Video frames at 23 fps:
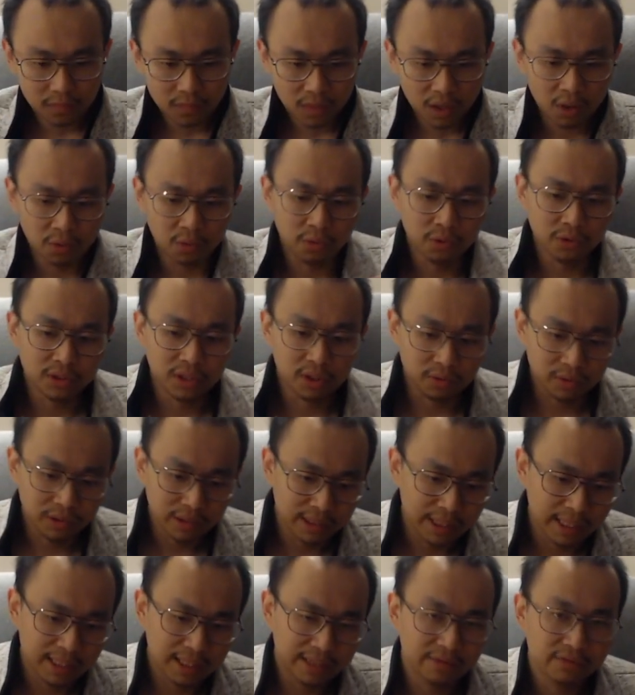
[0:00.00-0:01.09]
And when you start with the
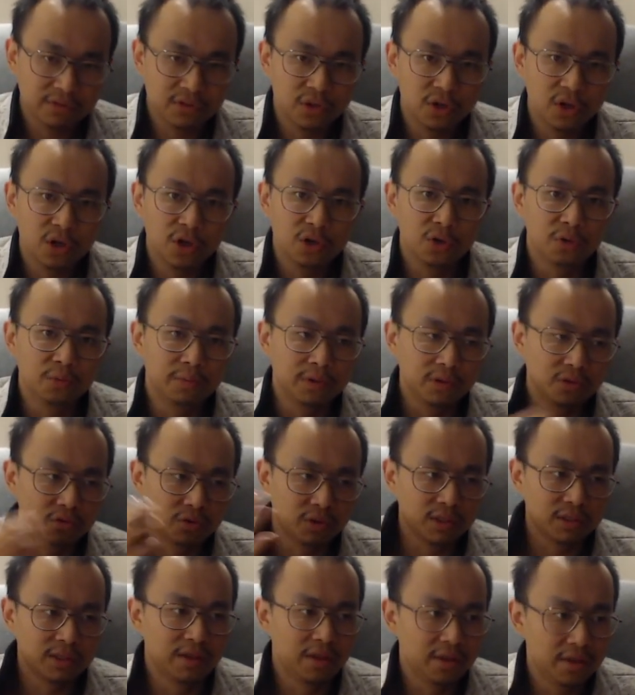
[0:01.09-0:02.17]
negatives, you put
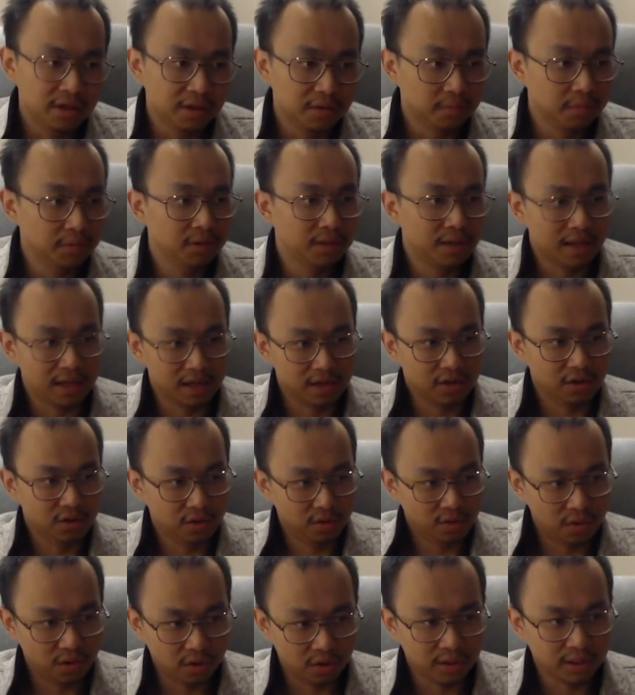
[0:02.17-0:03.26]
trust in them that
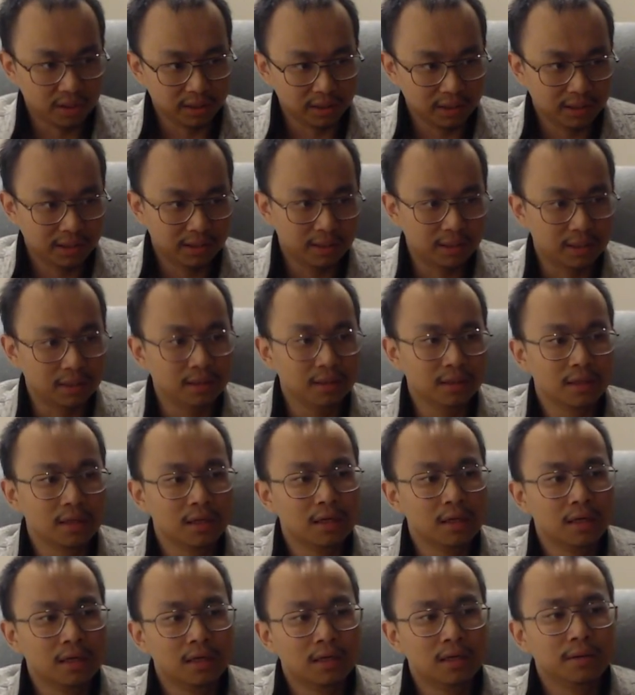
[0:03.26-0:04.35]
they're going to listen,
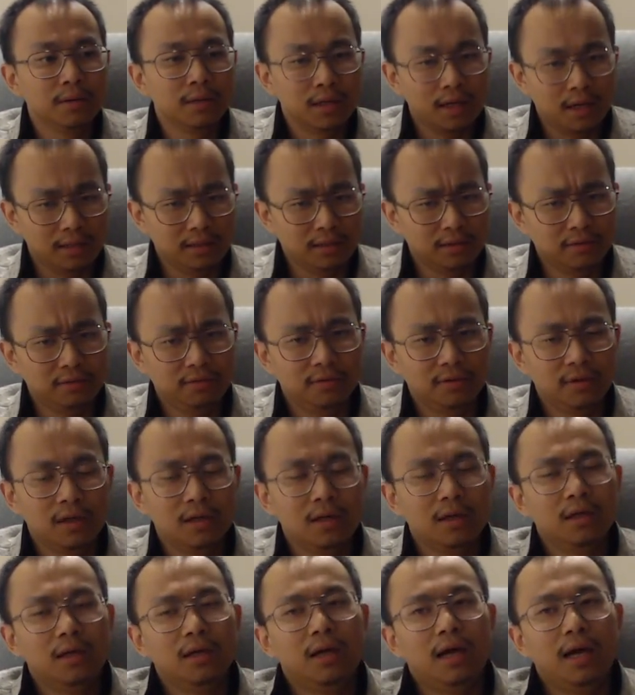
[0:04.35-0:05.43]
kind of,
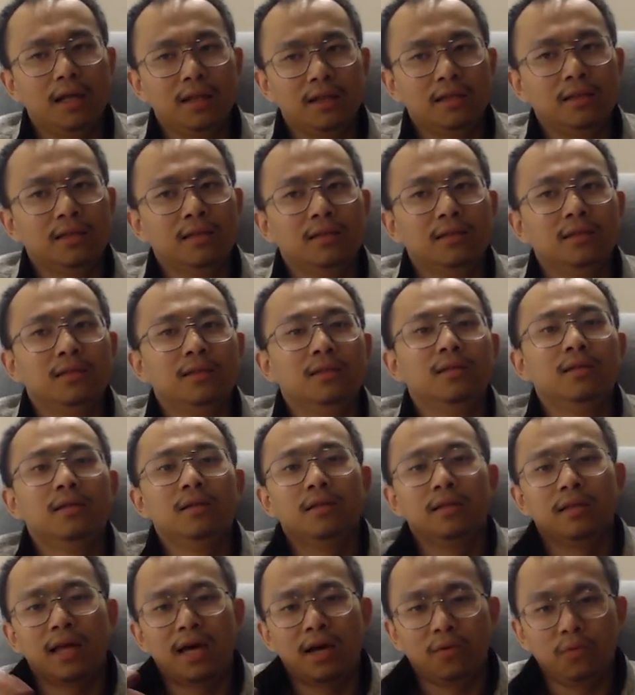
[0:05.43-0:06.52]
and then
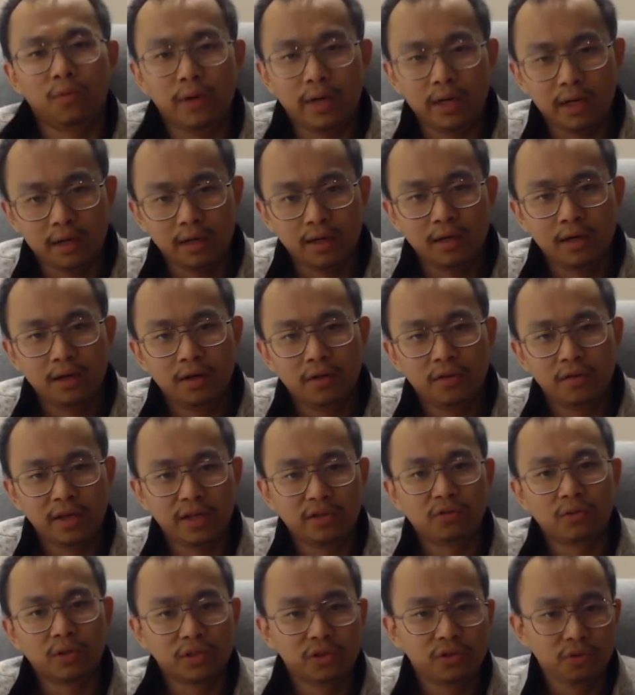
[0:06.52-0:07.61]
that way they
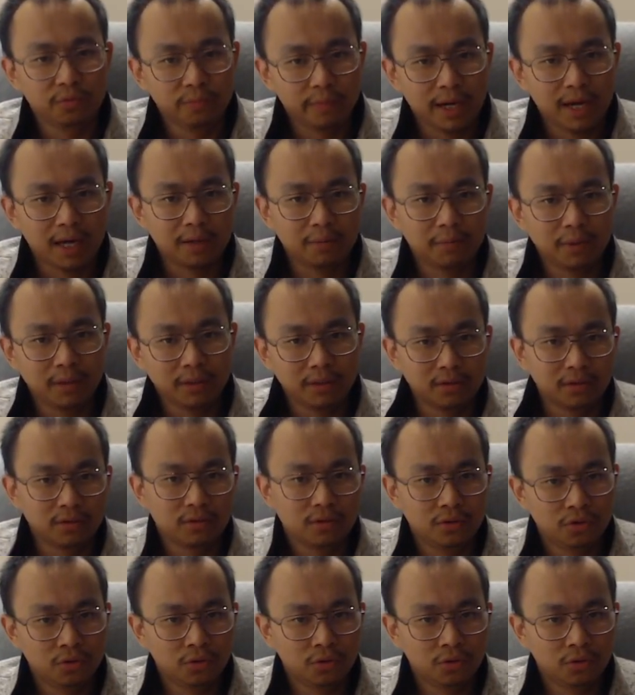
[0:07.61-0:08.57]
trust you back, because